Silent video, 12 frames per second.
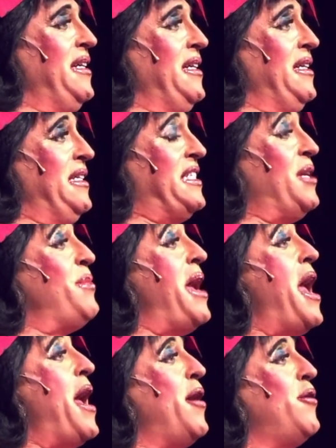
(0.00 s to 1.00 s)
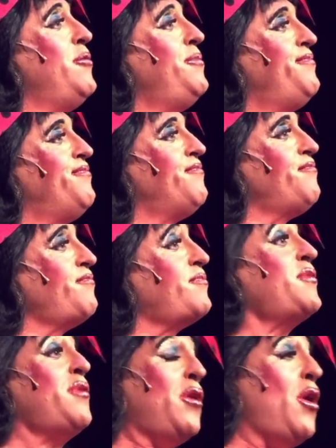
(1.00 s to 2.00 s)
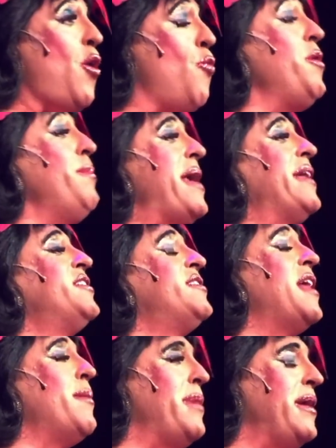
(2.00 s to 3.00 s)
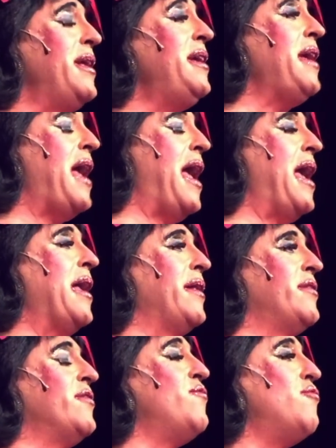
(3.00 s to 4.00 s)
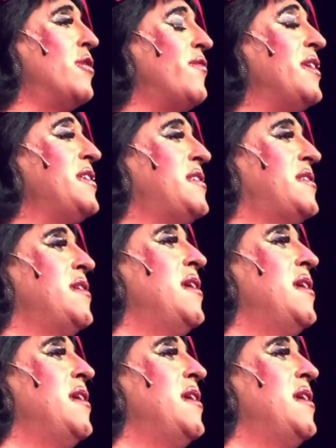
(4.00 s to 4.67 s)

Somehow, we made it to that meeting, and the four of us,